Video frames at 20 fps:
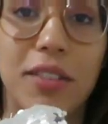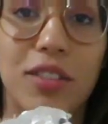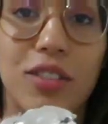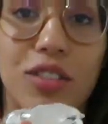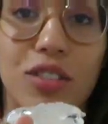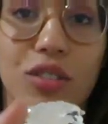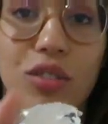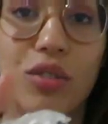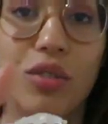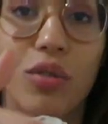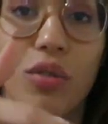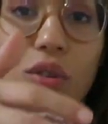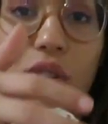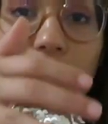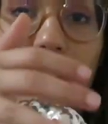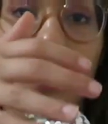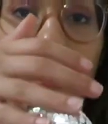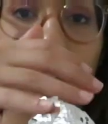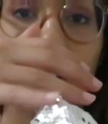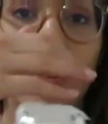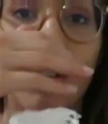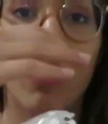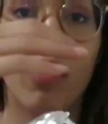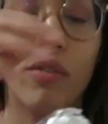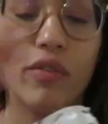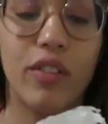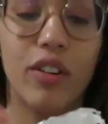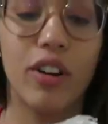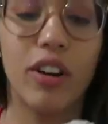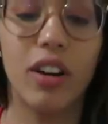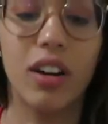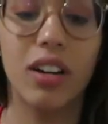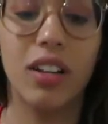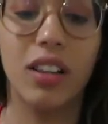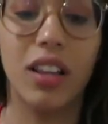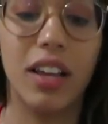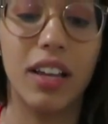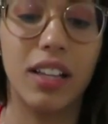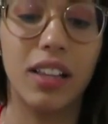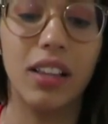to silver
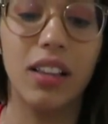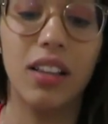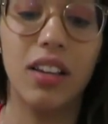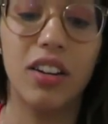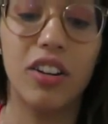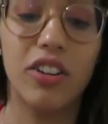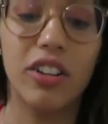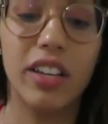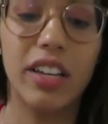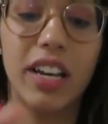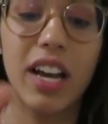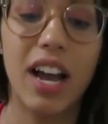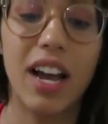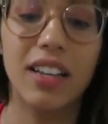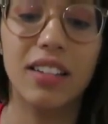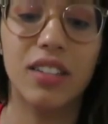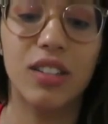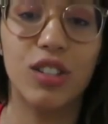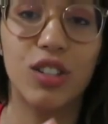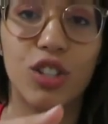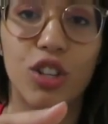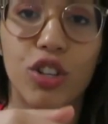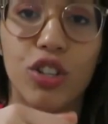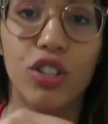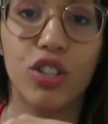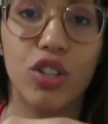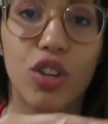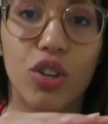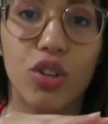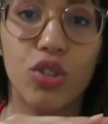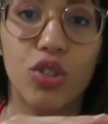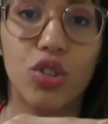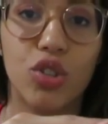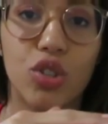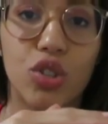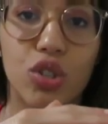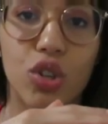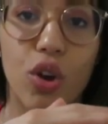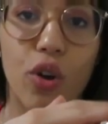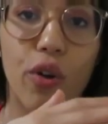like literally guys this is
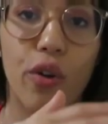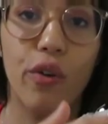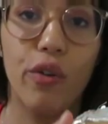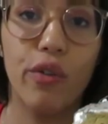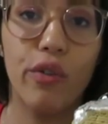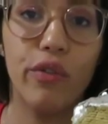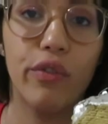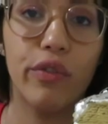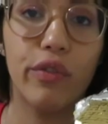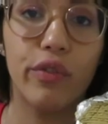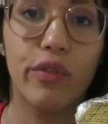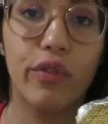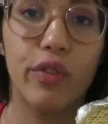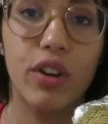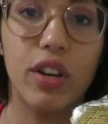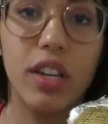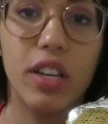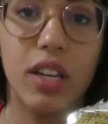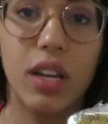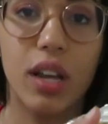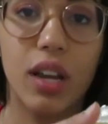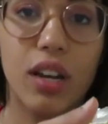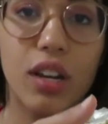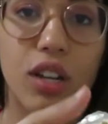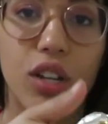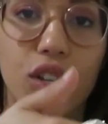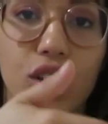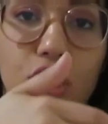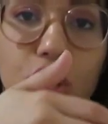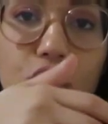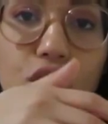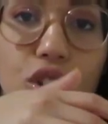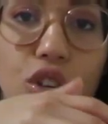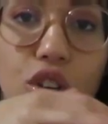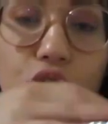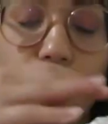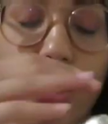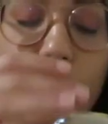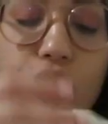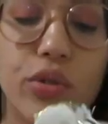so freaking
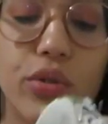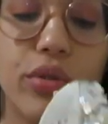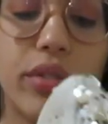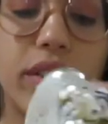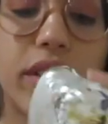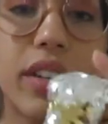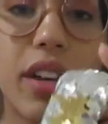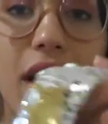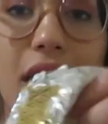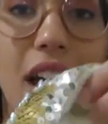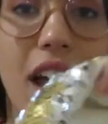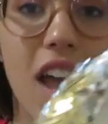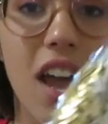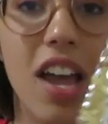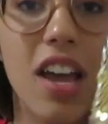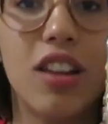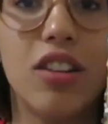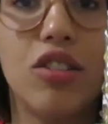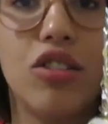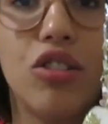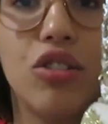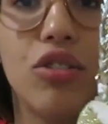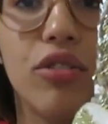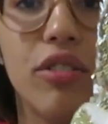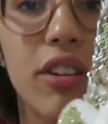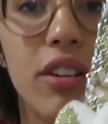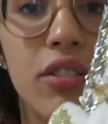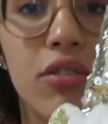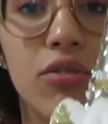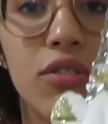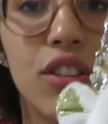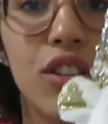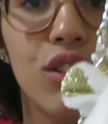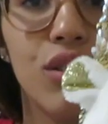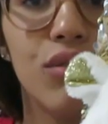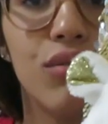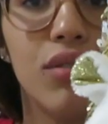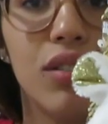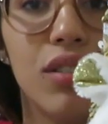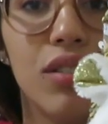cute and look how
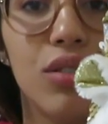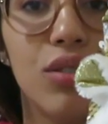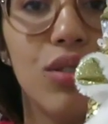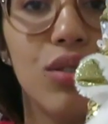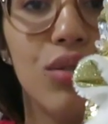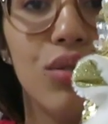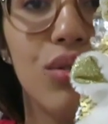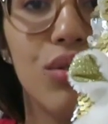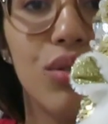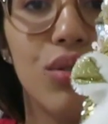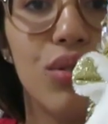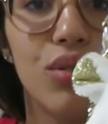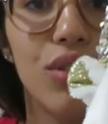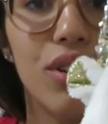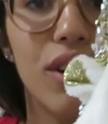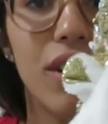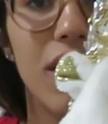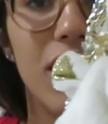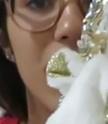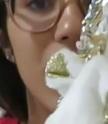cute this unicorn